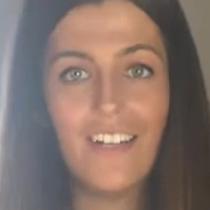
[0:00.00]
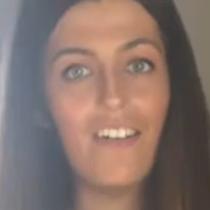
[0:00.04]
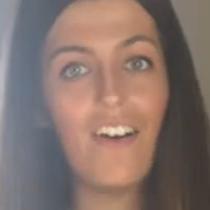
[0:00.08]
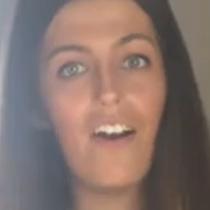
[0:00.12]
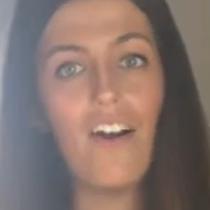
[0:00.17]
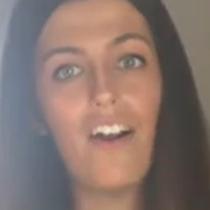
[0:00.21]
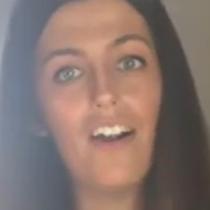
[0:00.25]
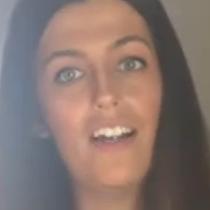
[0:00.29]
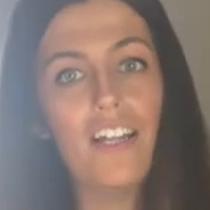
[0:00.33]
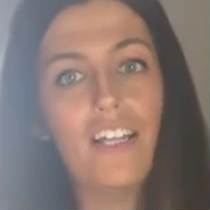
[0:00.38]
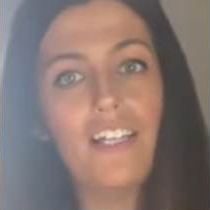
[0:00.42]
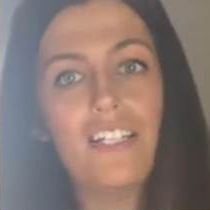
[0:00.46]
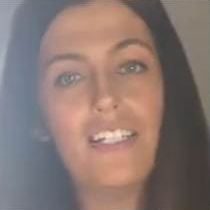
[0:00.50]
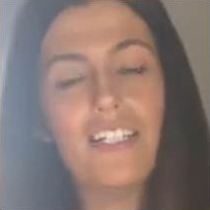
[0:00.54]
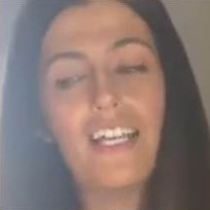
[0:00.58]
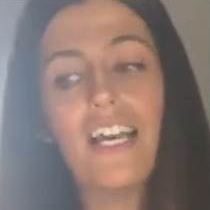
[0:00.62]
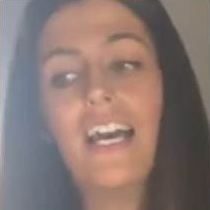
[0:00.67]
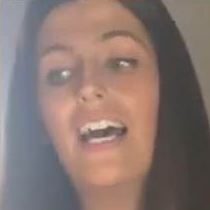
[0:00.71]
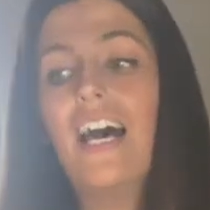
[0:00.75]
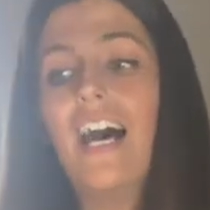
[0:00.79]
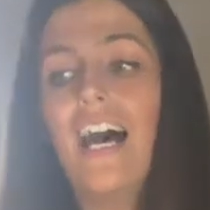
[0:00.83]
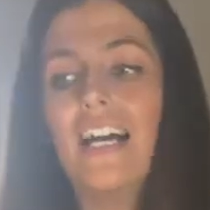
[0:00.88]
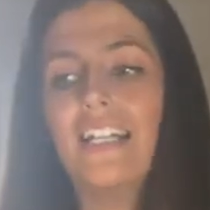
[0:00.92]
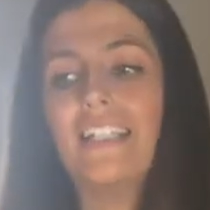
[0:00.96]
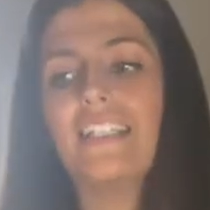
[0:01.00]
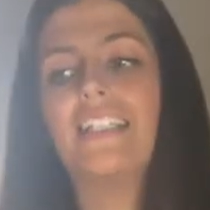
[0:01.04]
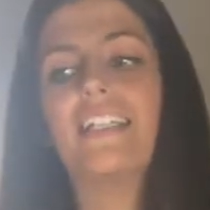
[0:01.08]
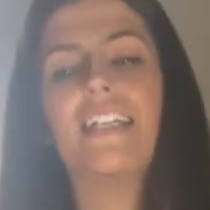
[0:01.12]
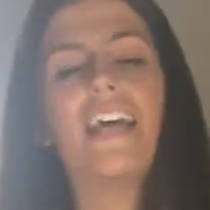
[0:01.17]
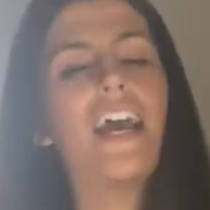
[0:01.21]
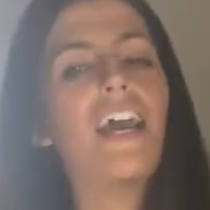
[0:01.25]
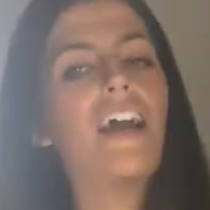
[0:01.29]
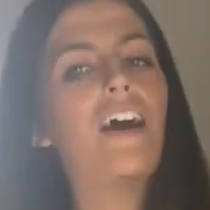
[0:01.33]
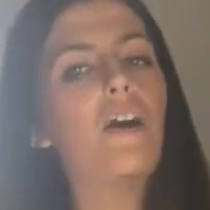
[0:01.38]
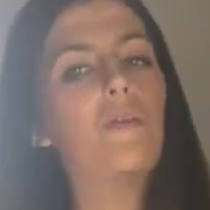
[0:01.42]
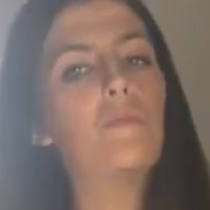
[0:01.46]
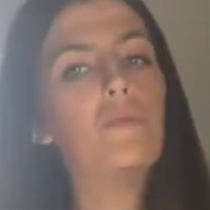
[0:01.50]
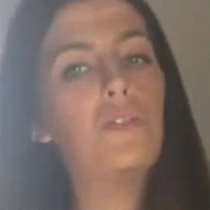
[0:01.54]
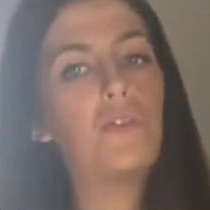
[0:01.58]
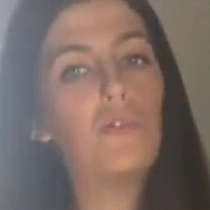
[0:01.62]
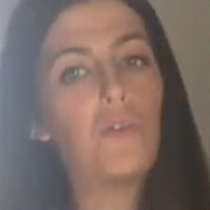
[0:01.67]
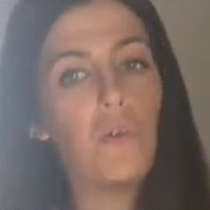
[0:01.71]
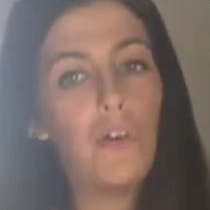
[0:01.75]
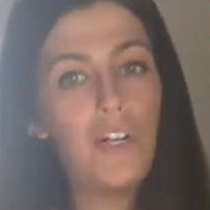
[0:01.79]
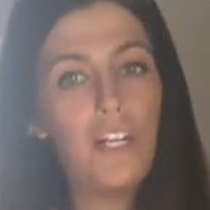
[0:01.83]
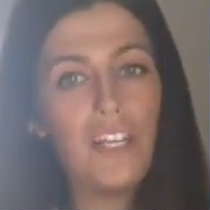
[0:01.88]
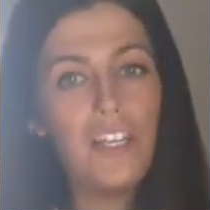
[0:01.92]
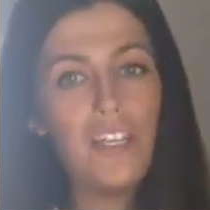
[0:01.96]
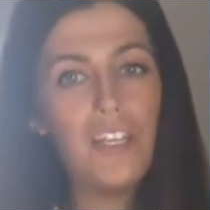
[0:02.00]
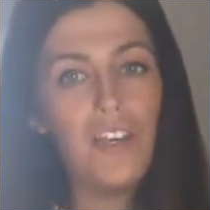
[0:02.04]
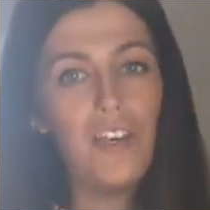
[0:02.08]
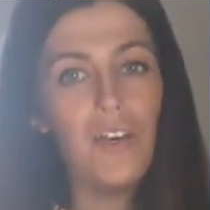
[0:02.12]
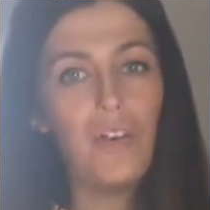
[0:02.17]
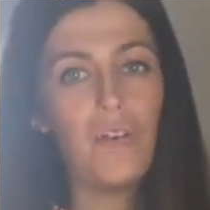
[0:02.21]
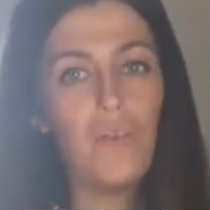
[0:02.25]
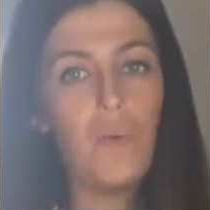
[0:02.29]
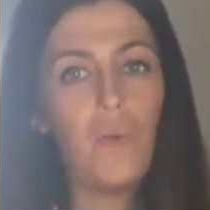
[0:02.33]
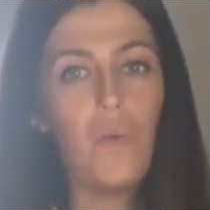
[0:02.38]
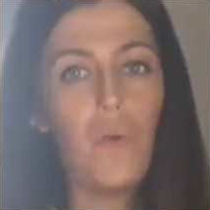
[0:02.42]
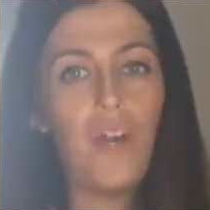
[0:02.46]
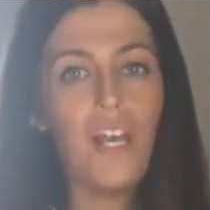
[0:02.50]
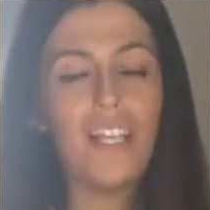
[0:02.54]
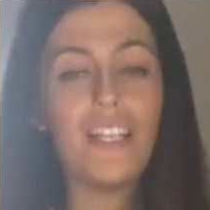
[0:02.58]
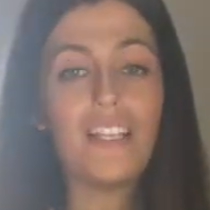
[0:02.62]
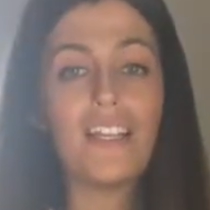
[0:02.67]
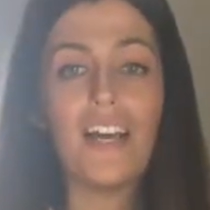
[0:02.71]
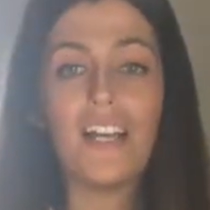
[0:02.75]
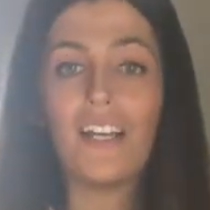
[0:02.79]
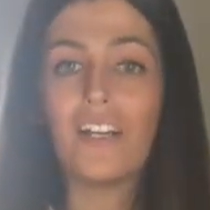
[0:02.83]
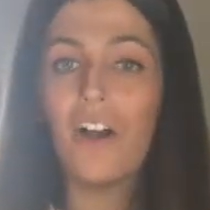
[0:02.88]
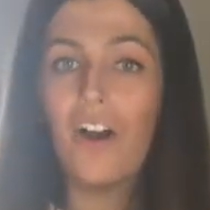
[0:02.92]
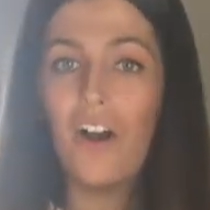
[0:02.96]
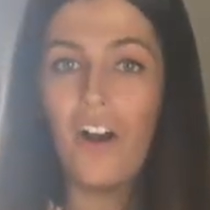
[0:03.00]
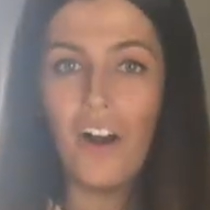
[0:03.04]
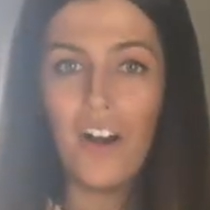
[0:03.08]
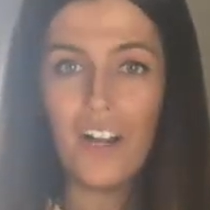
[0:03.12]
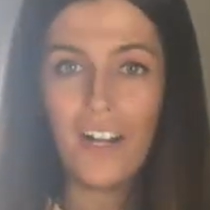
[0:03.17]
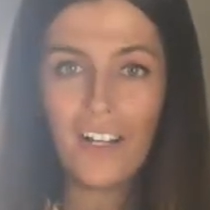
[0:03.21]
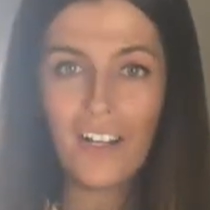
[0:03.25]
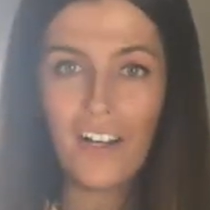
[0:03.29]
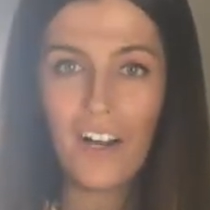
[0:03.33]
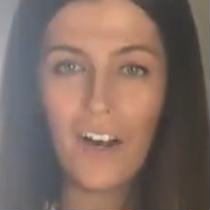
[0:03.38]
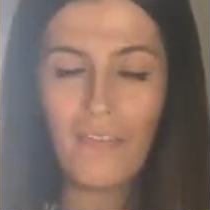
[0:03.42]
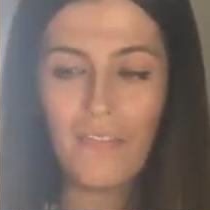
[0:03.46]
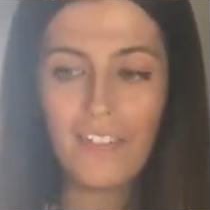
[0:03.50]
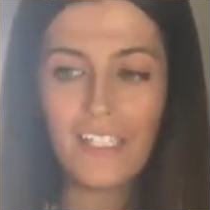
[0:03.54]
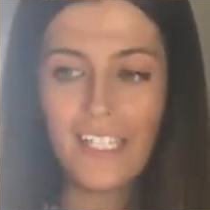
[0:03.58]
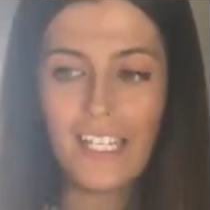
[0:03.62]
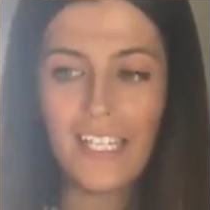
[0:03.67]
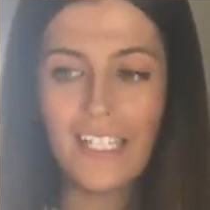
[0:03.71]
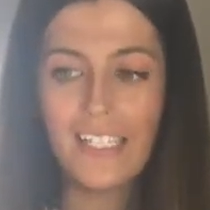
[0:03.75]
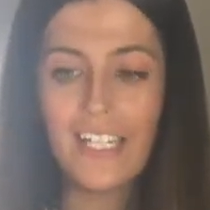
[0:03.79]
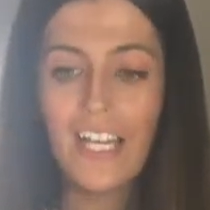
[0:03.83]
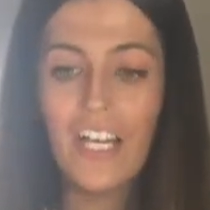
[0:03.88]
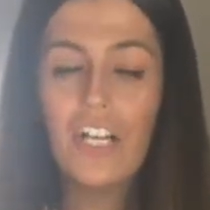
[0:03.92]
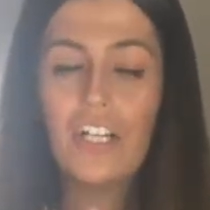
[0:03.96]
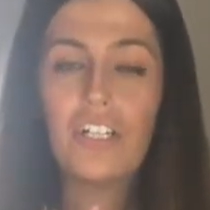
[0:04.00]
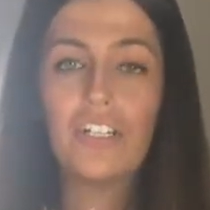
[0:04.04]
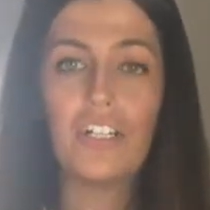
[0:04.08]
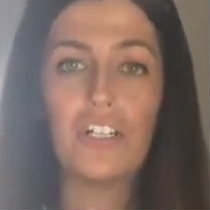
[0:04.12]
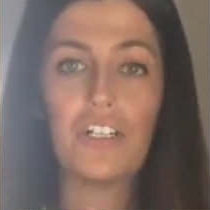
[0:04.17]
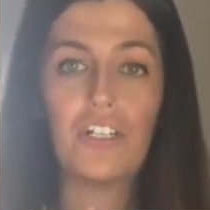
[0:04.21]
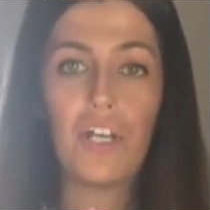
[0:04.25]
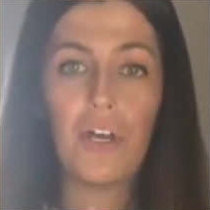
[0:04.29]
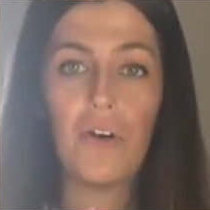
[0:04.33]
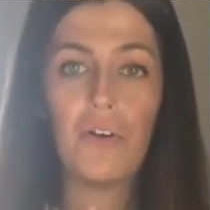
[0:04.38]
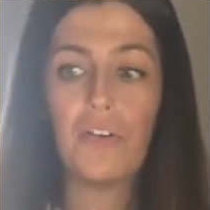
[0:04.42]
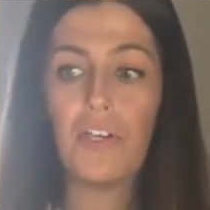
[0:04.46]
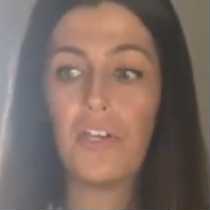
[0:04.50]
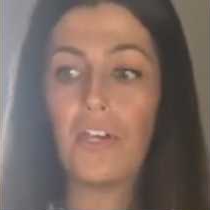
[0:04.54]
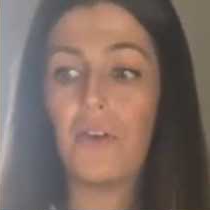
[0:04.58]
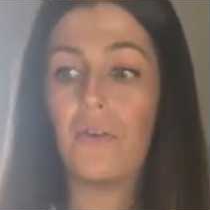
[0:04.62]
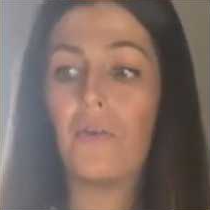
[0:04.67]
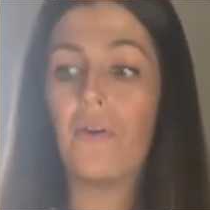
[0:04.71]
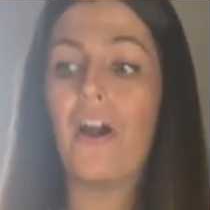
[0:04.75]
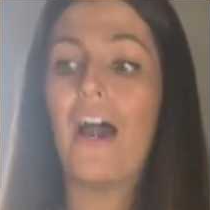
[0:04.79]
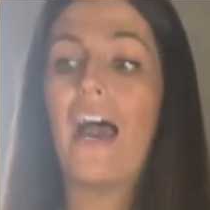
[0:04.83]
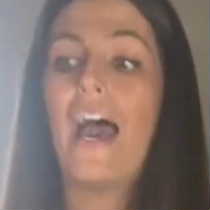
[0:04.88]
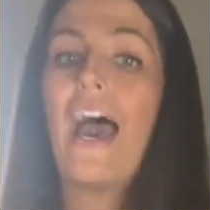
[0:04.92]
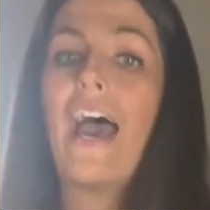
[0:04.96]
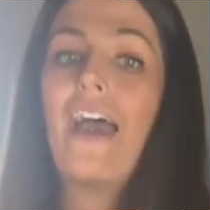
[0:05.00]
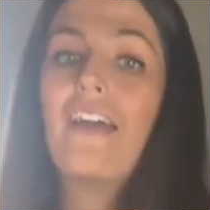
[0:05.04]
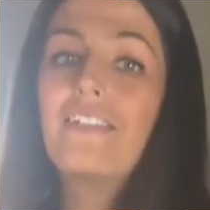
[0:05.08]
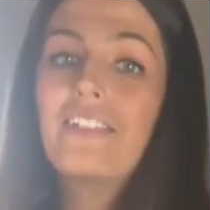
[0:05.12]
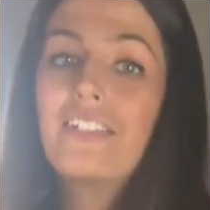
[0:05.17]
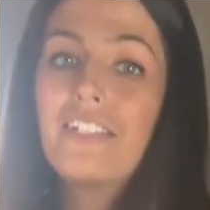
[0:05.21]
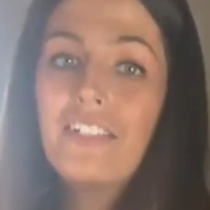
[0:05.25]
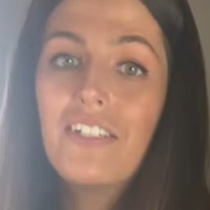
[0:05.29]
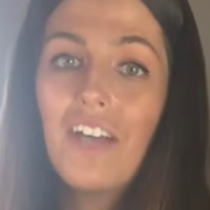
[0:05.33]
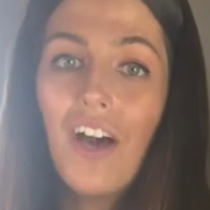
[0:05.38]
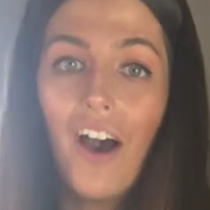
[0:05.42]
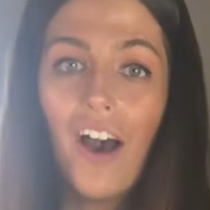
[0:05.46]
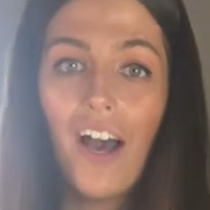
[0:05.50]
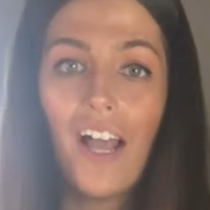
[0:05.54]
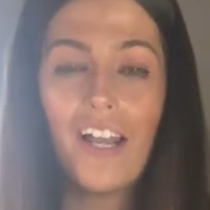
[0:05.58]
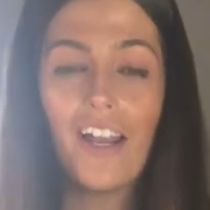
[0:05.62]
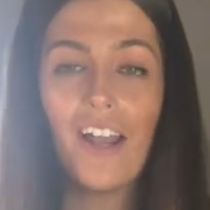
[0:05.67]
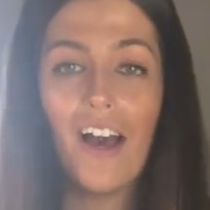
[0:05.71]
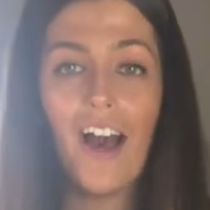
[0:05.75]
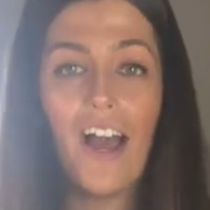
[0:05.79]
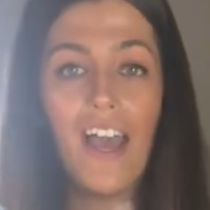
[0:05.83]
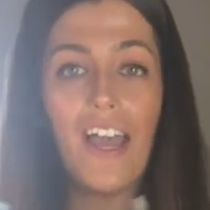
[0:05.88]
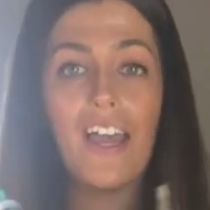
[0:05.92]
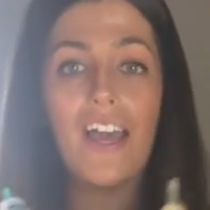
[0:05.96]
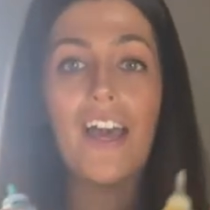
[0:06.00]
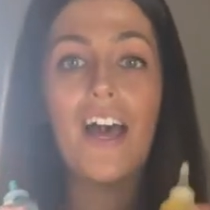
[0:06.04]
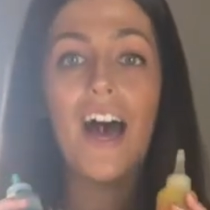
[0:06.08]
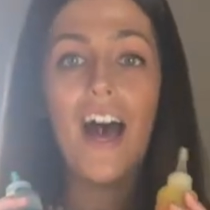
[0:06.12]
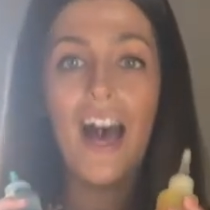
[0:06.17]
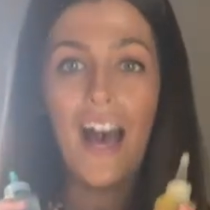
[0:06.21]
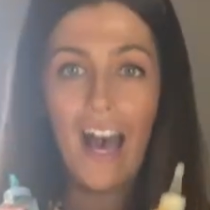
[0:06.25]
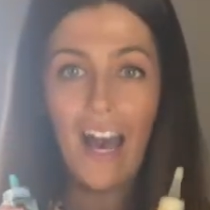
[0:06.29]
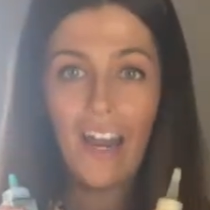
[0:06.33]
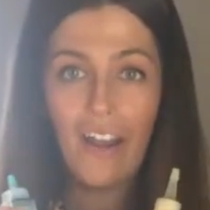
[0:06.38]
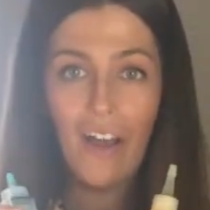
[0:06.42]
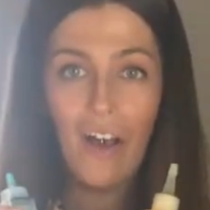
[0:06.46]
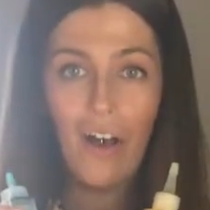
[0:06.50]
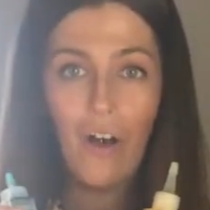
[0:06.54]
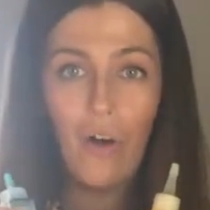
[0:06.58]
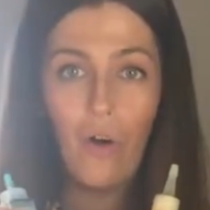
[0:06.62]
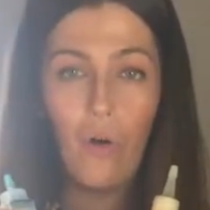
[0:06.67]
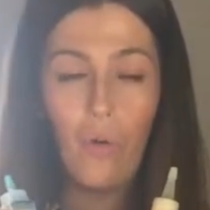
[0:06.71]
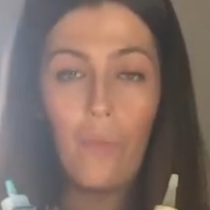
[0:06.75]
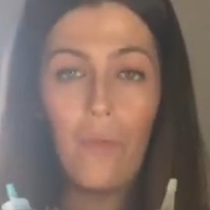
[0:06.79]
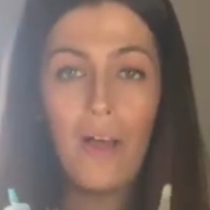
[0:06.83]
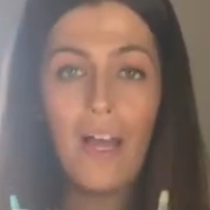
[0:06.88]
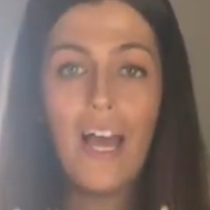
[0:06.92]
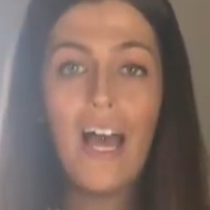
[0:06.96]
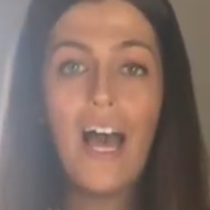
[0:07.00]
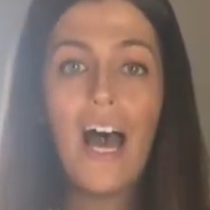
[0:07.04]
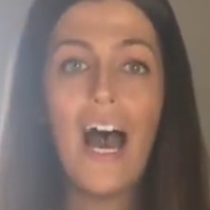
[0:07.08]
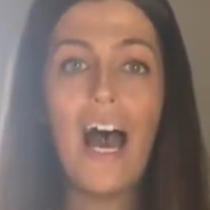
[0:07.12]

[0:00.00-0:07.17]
Ireland, and today I'm joining you with Iconic Offices to show you how to tie-dye at home,